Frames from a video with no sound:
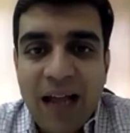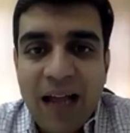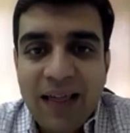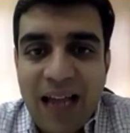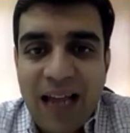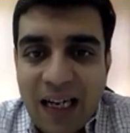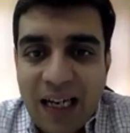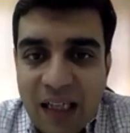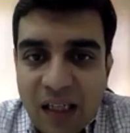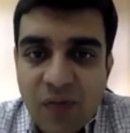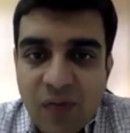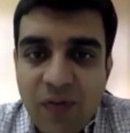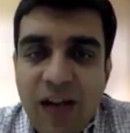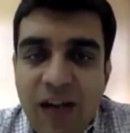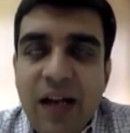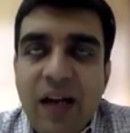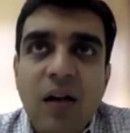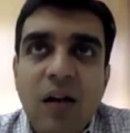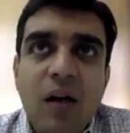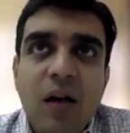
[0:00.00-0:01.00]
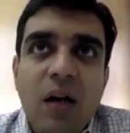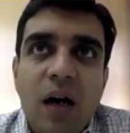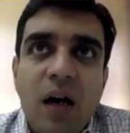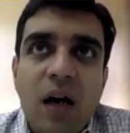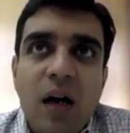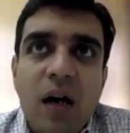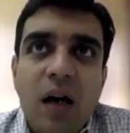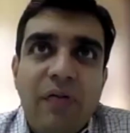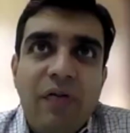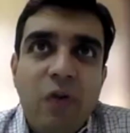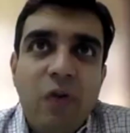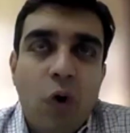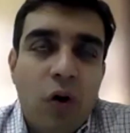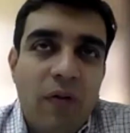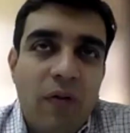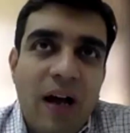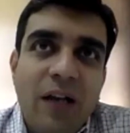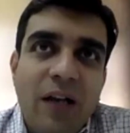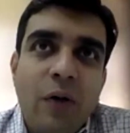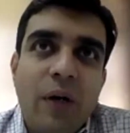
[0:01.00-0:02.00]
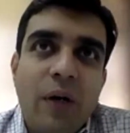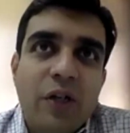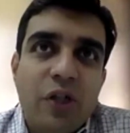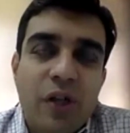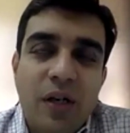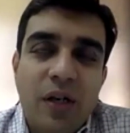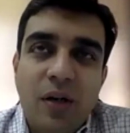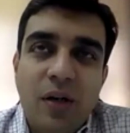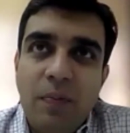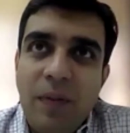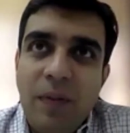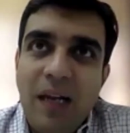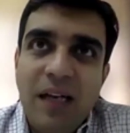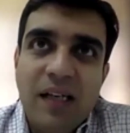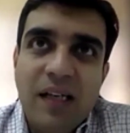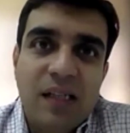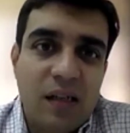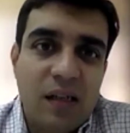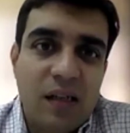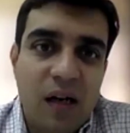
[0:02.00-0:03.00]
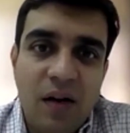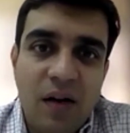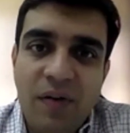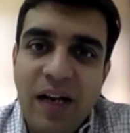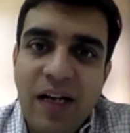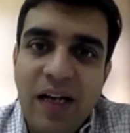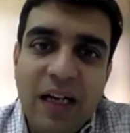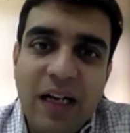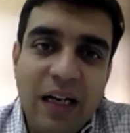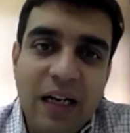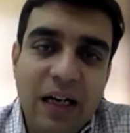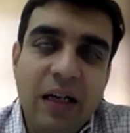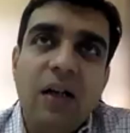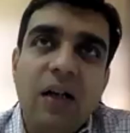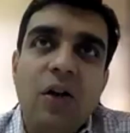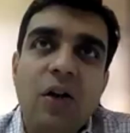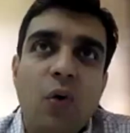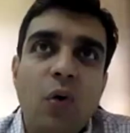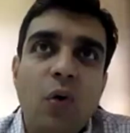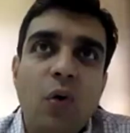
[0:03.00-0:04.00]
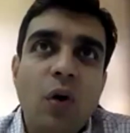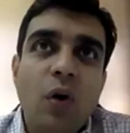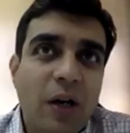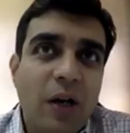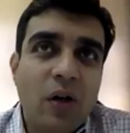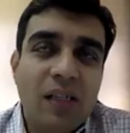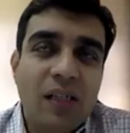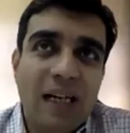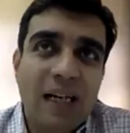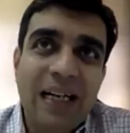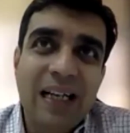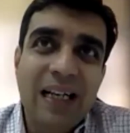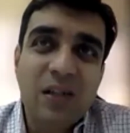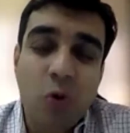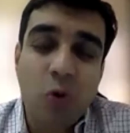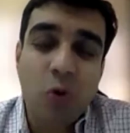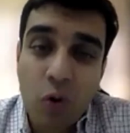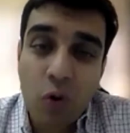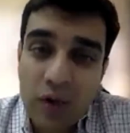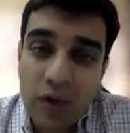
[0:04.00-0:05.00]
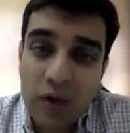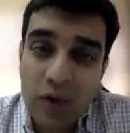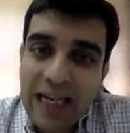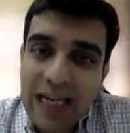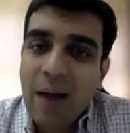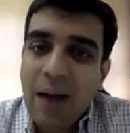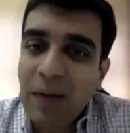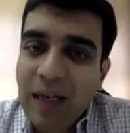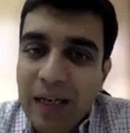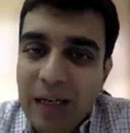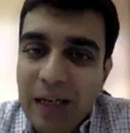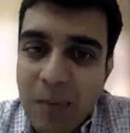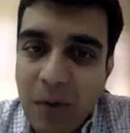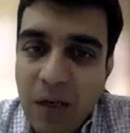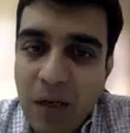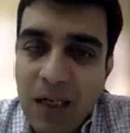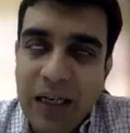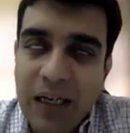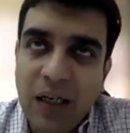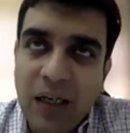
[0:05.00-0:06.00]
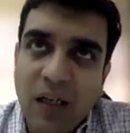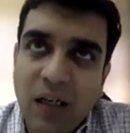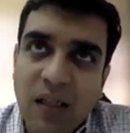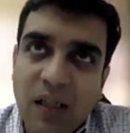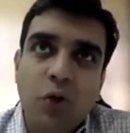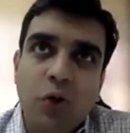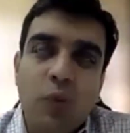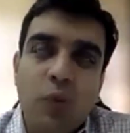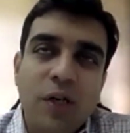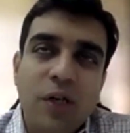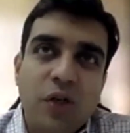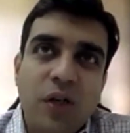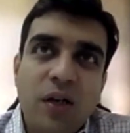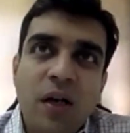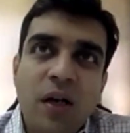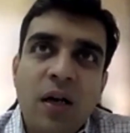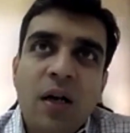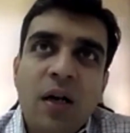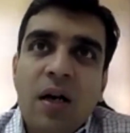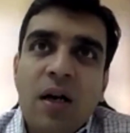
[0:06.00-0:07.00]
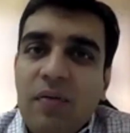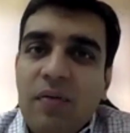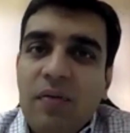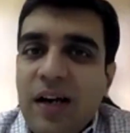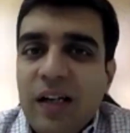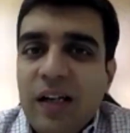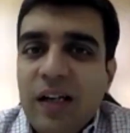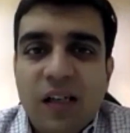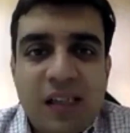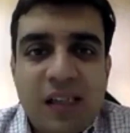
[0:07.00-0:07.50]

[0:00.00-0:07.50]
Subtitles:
And that is where floor valuation plays a very critical role, because it is only applicable in a situation where